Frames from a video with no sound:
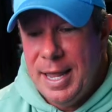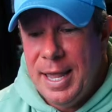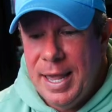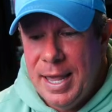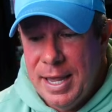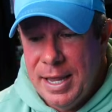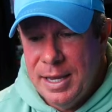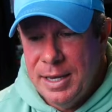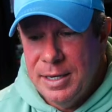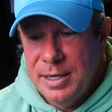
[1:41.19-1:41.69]

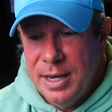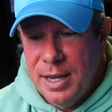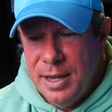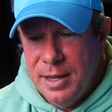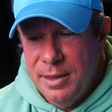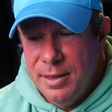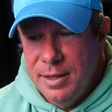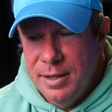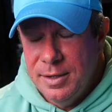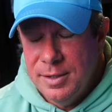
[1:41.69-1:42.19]
and
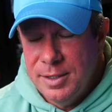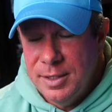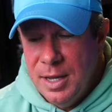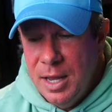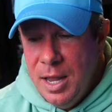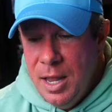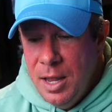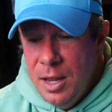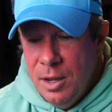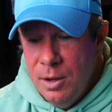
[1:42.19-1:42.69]
this
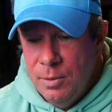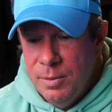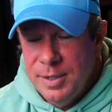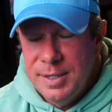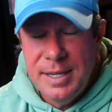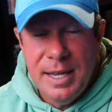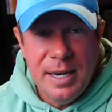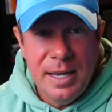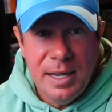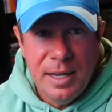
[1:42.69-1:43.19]
was
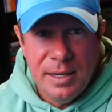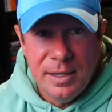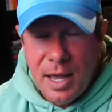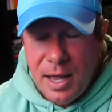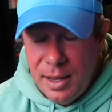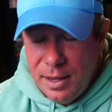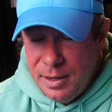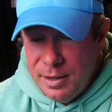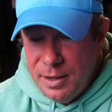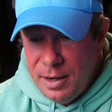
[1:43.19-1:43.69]
getting a
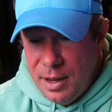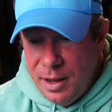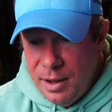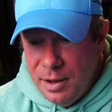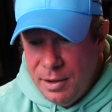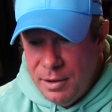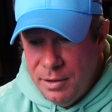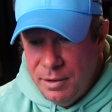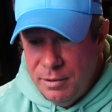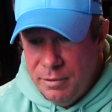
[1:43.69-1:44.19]
ton
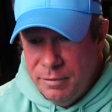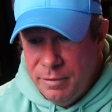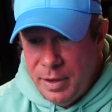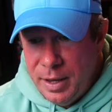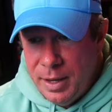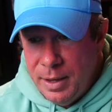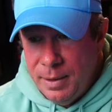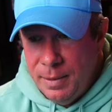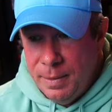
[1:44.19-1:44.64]
of.